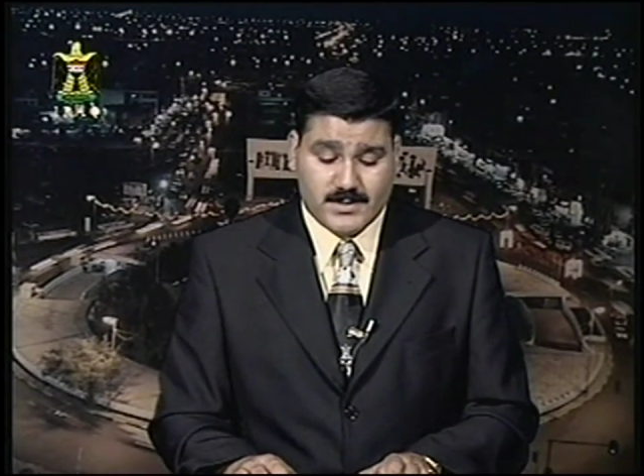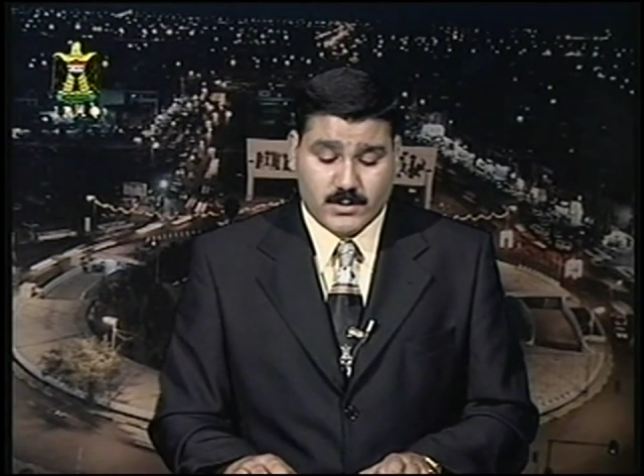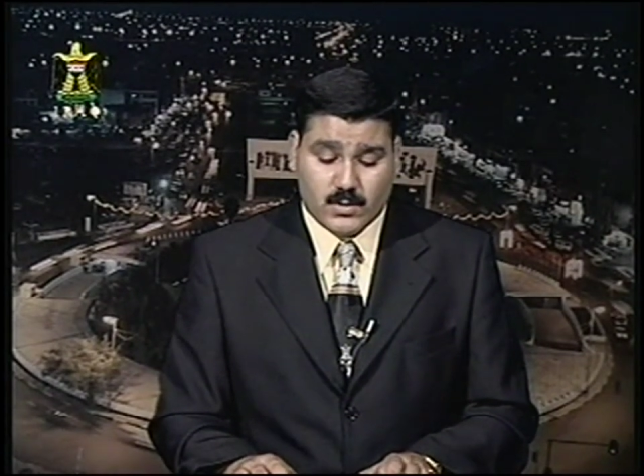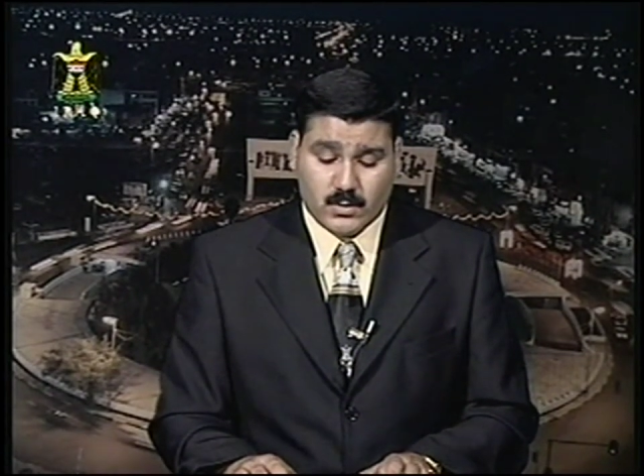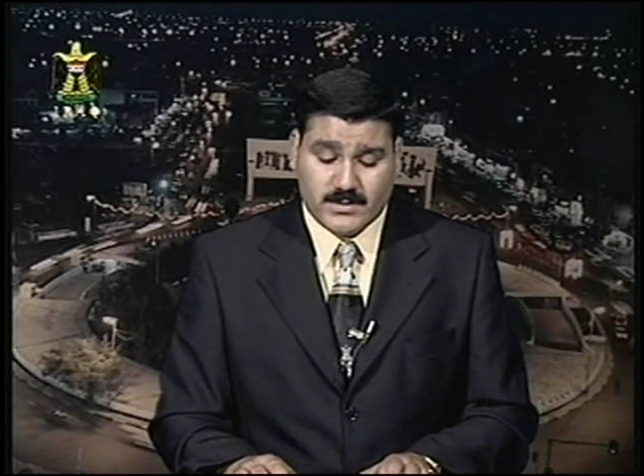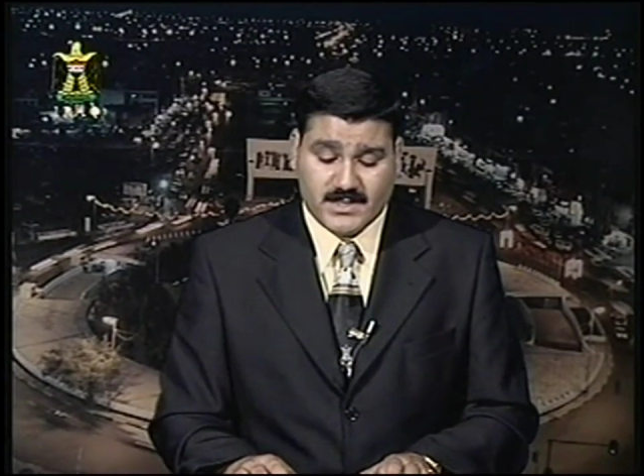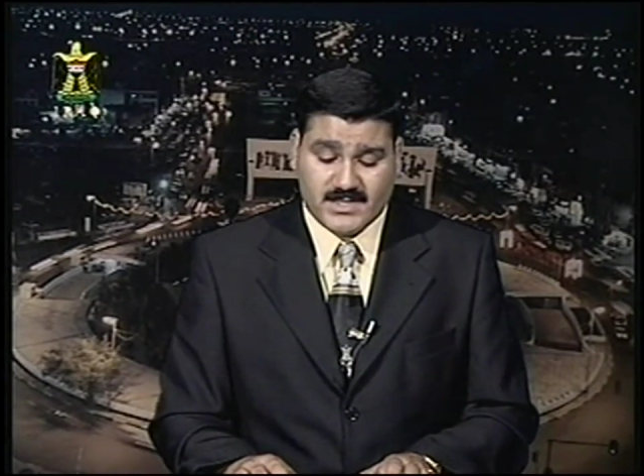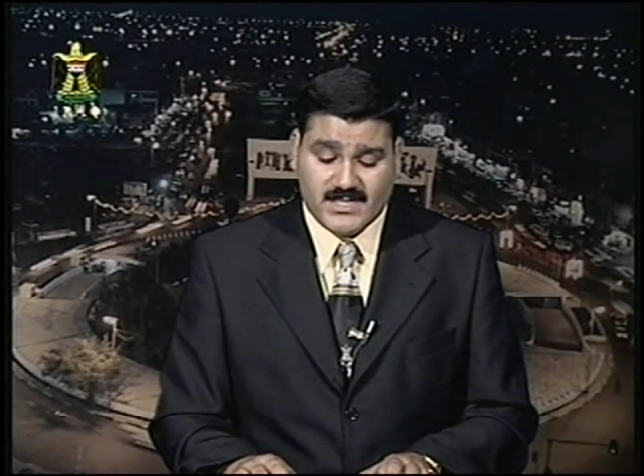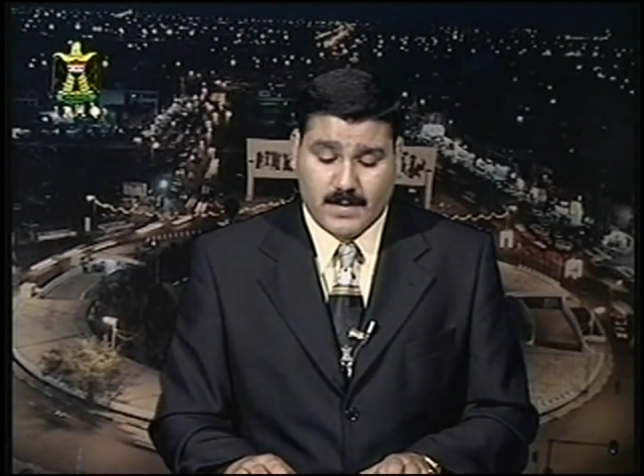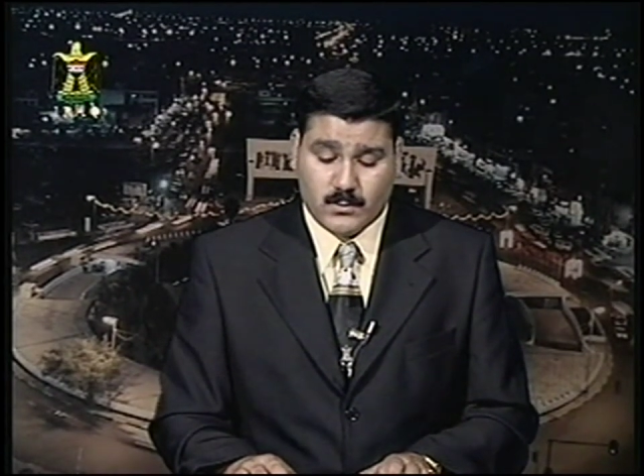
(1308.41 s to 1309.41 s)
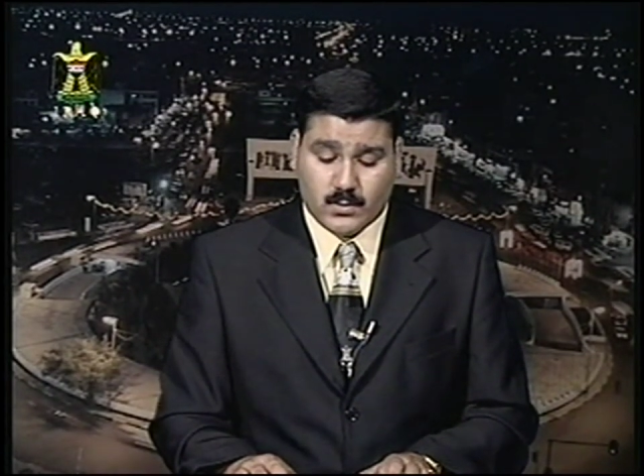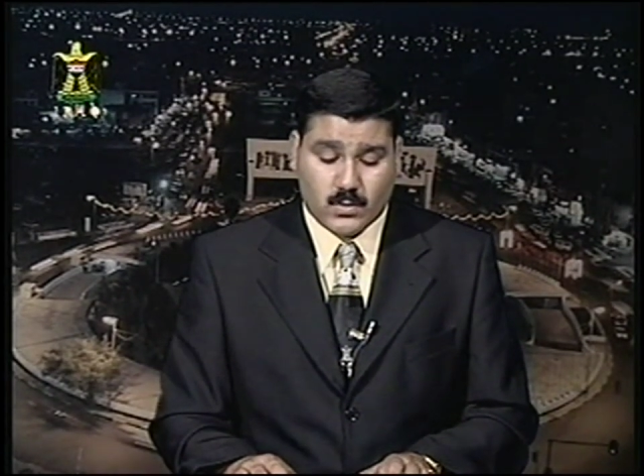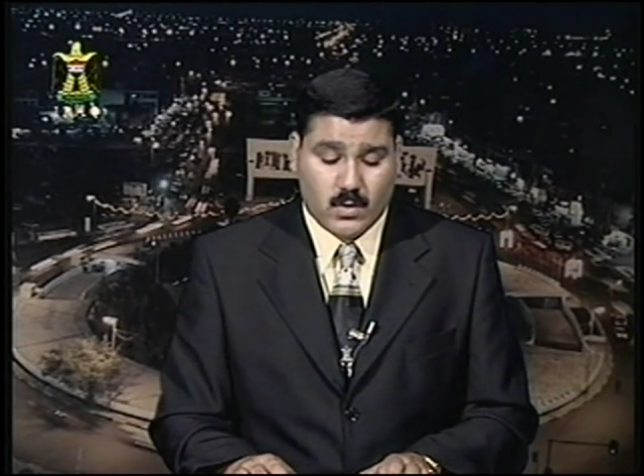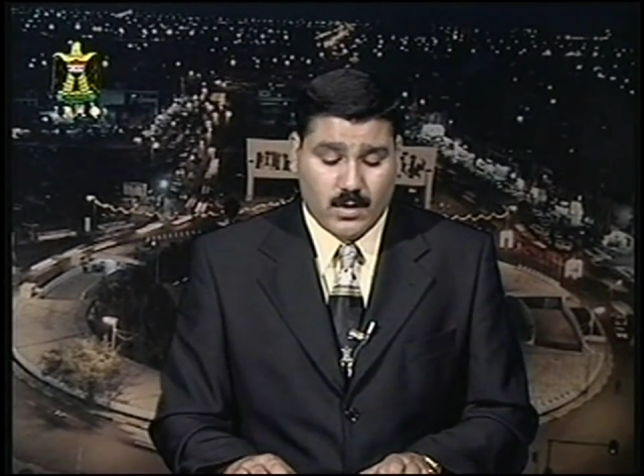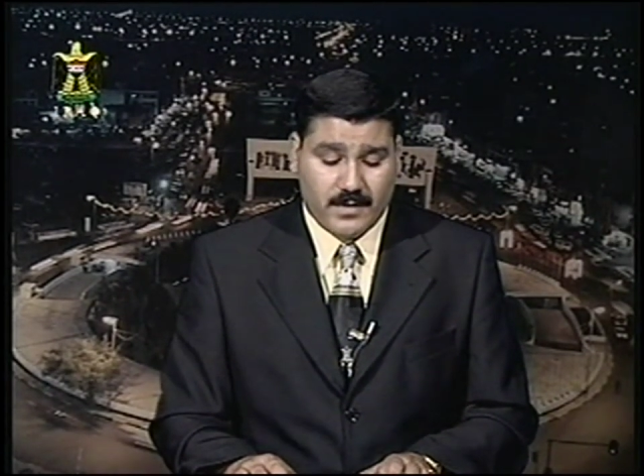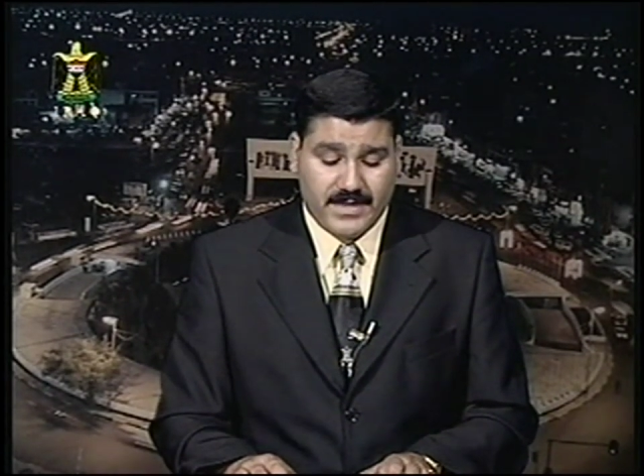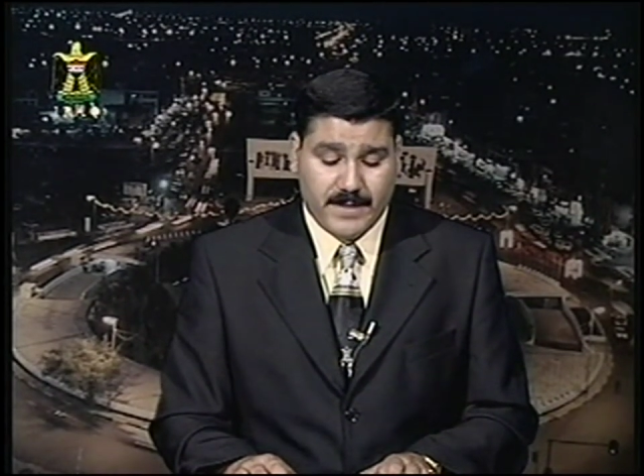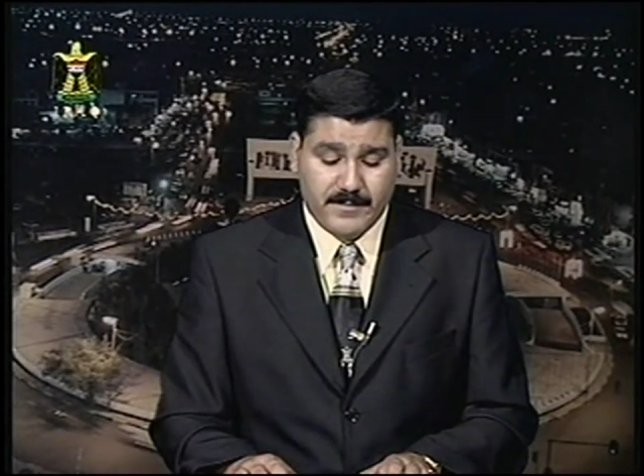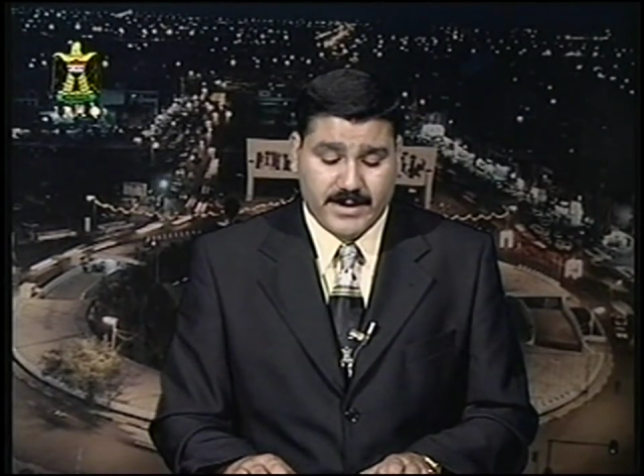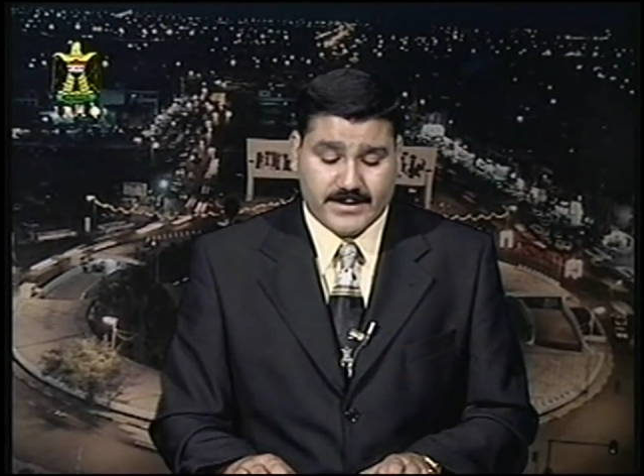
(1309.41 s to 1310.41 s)
including some who hold the
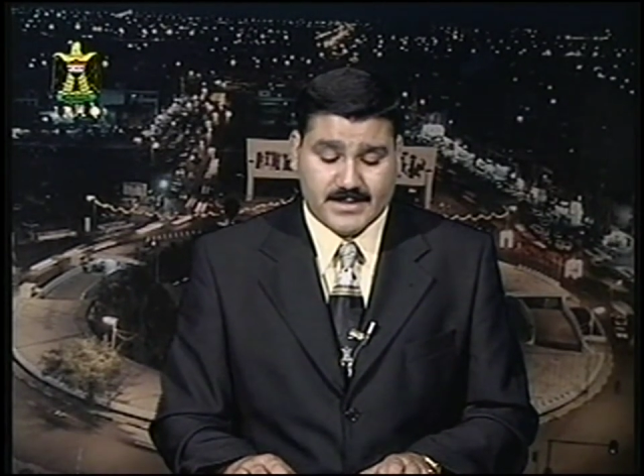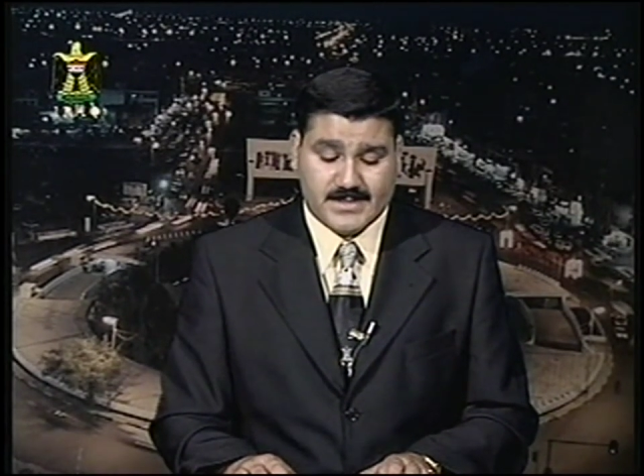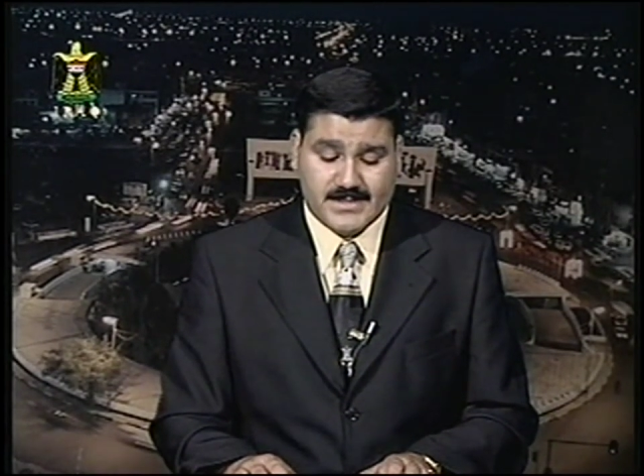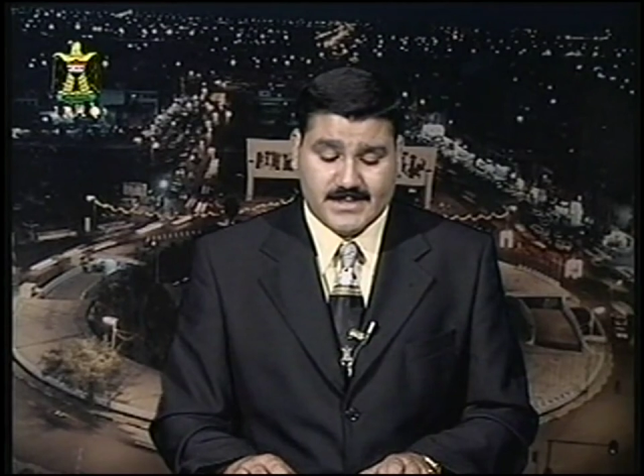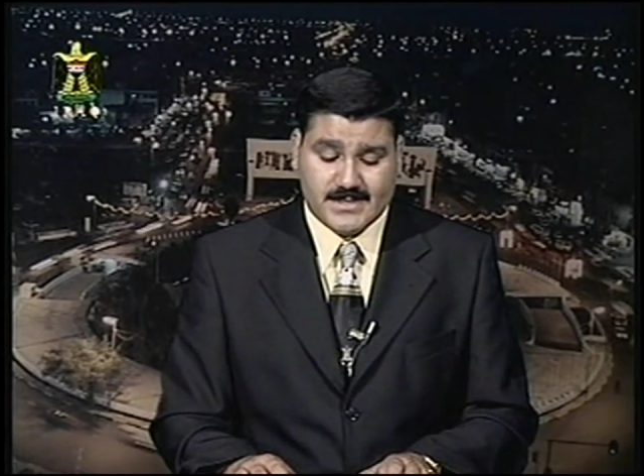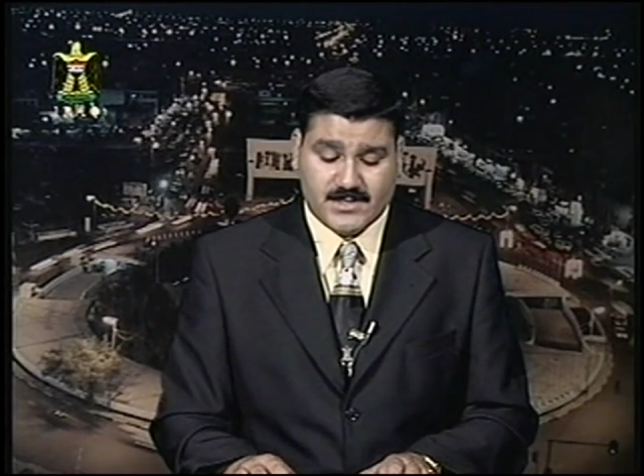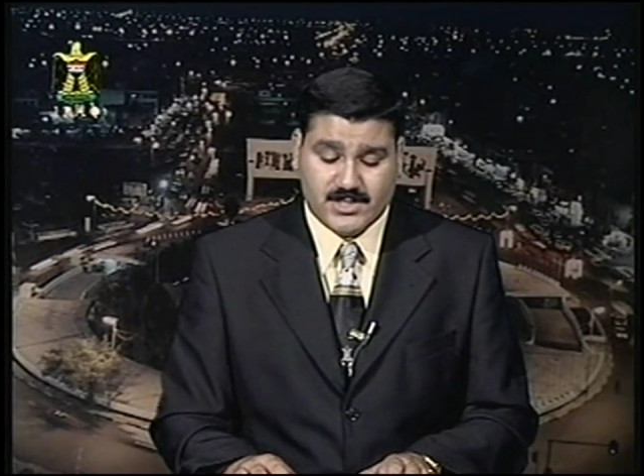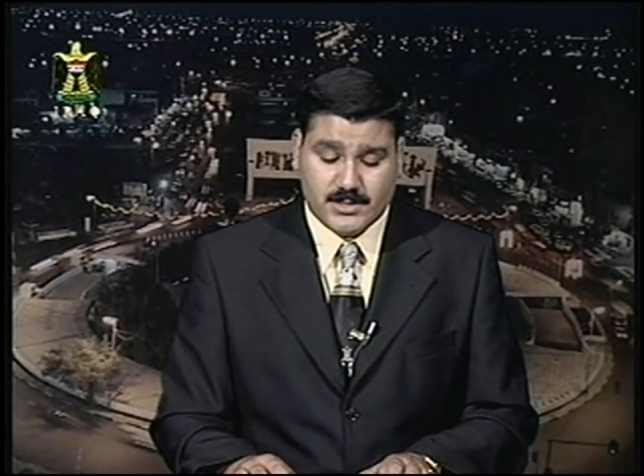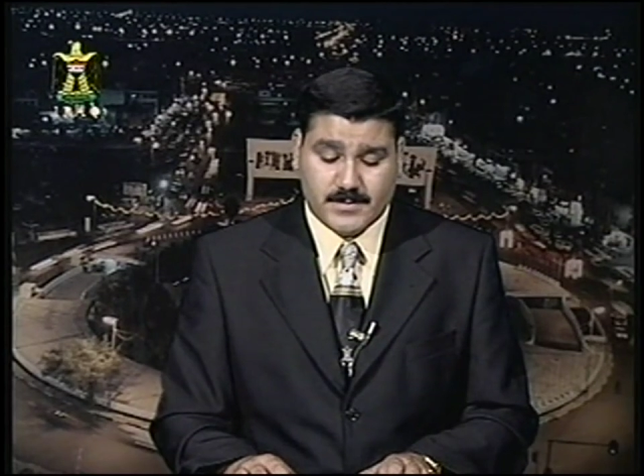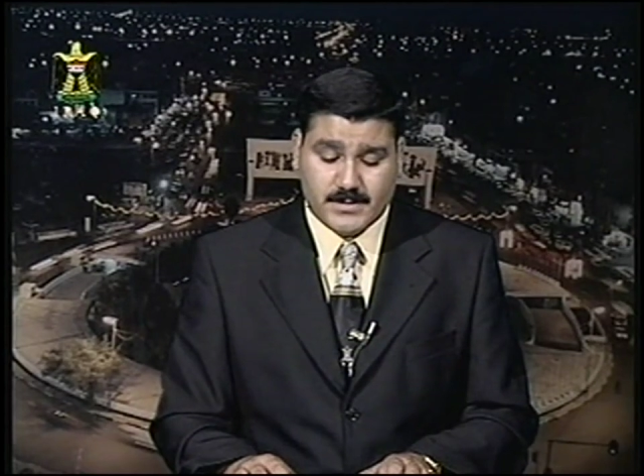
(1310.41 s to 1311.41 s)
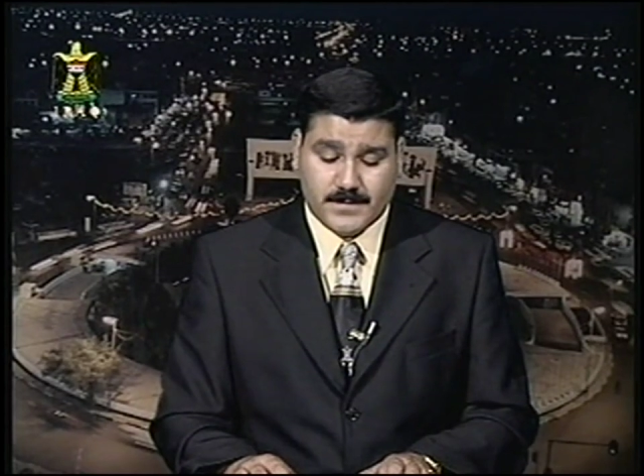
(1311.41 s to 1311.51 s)
American citizenships,